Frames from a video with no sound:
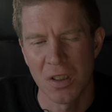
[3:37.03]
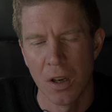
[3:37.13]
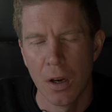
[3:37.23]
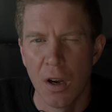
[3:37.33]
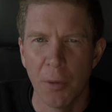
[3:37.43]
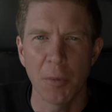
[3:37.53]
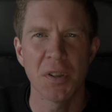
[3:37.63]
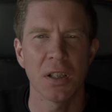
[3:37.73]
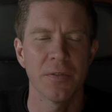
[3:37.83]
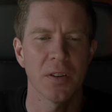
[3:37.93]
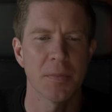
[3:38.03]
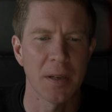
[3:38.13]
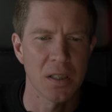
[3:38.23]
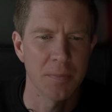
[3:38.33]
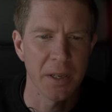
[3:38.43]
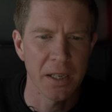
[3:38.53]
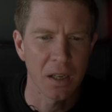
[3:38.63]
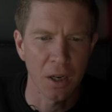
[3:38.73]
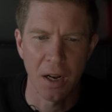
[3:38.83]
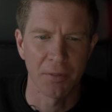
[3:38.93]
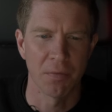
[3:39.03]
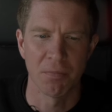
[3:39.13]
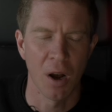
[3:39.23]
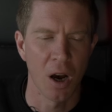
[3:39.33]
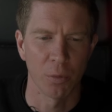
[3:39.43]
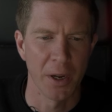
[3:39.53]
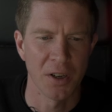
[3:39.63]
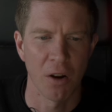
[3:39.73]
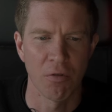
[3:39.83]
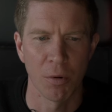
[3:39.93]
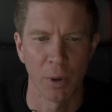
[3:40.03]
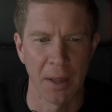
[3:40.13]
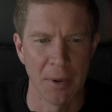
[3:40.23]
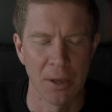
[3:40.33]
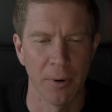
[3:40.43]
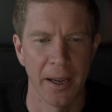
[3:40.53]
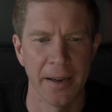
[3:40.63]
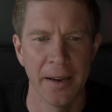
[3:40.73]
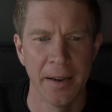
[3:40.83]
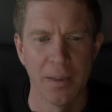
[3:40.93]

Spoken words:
I'm not particularly fussed about speed. I don't have the hardware to run one of them anyway,